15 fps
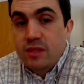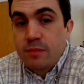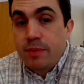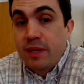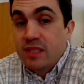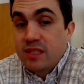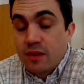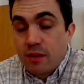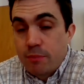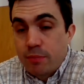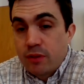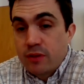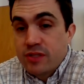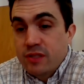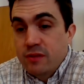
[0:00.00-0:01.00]
Depends on the
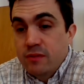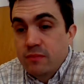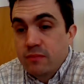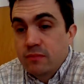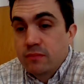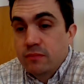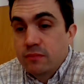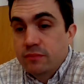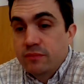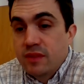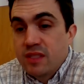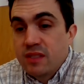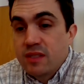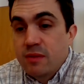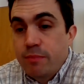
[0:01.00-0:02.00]
person.
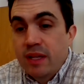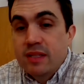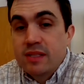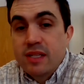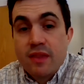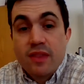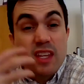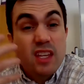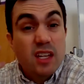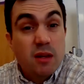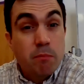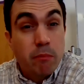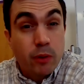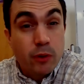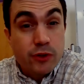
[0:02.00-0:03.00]
Depends on the
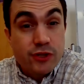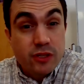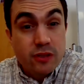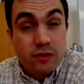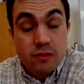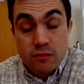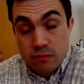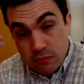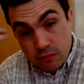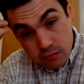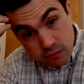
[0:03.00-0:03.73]
immersion.